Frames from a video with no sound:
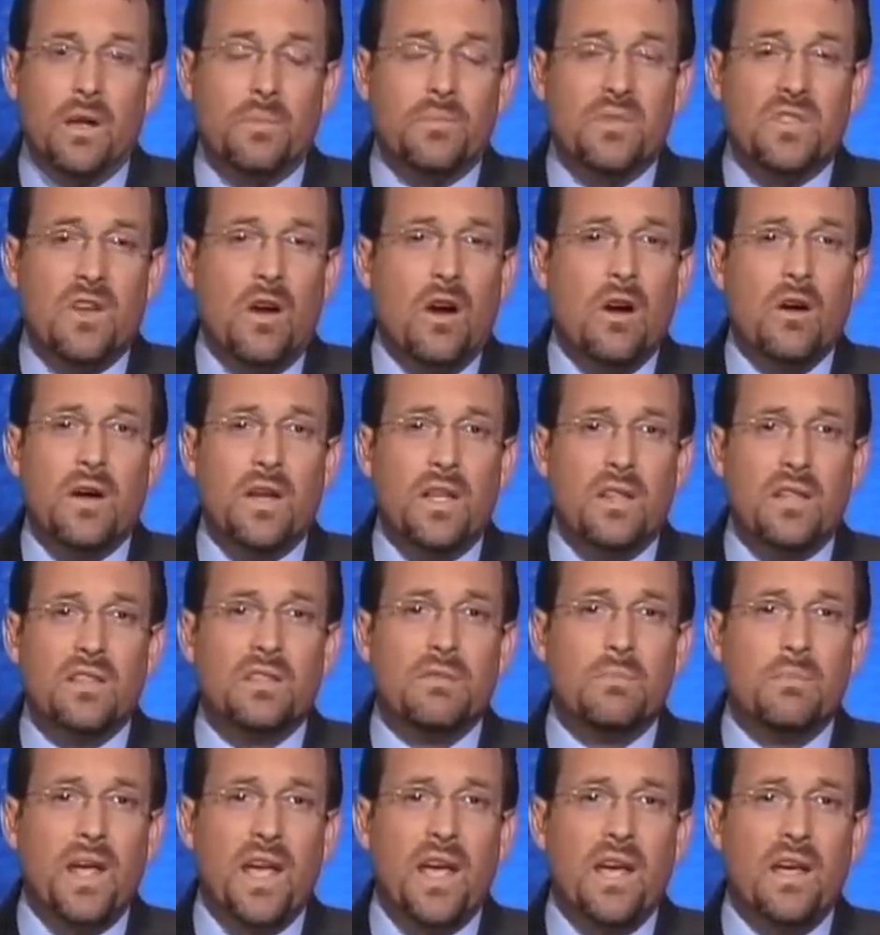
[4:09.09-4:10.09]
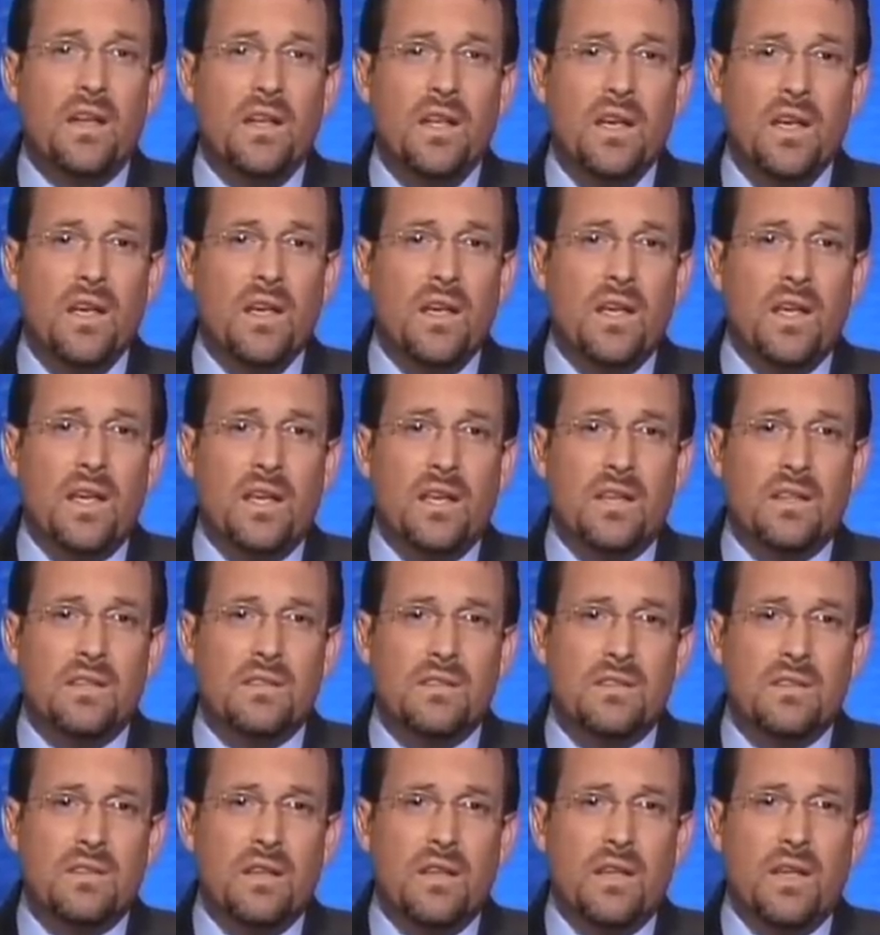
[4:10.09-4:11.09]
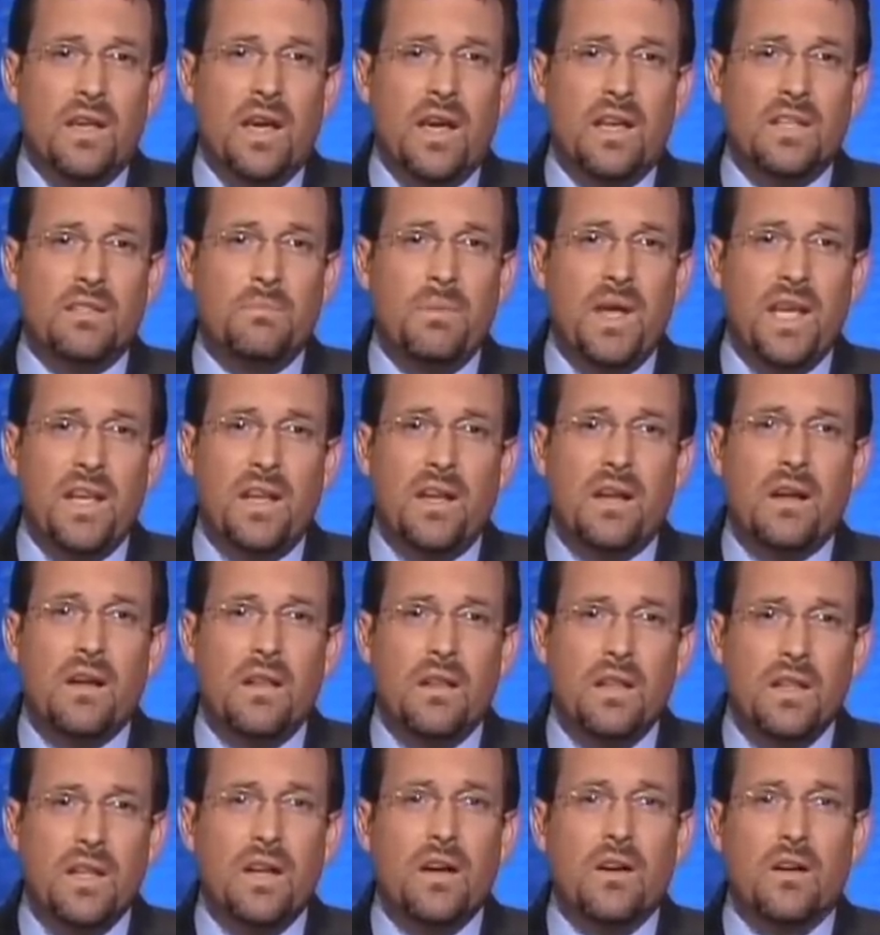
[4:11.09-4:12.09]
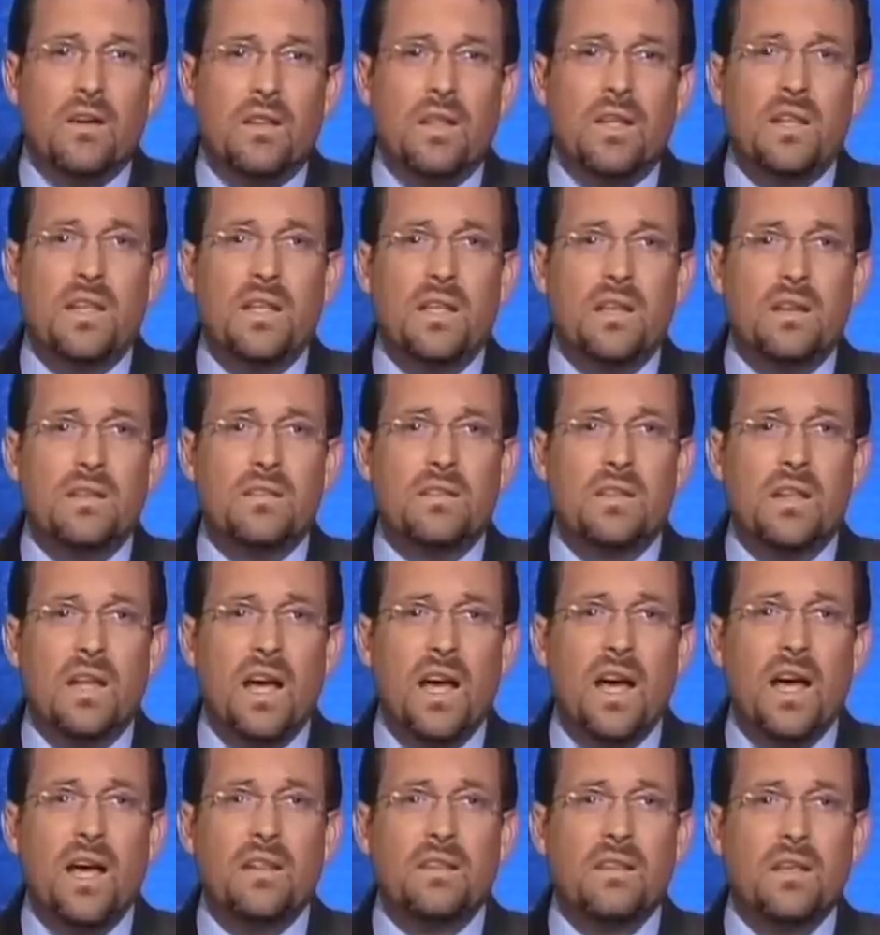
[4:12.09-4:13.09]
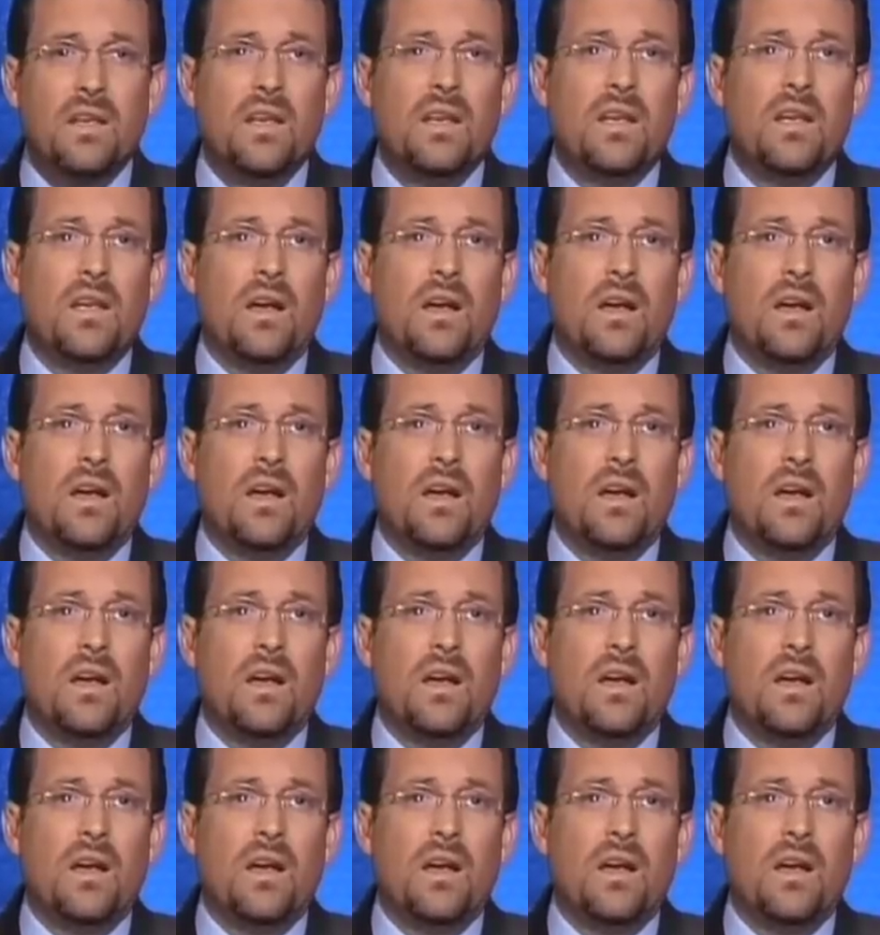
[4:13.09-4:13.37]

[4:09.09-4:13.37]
I'm sorry, this man has made it clear that he is not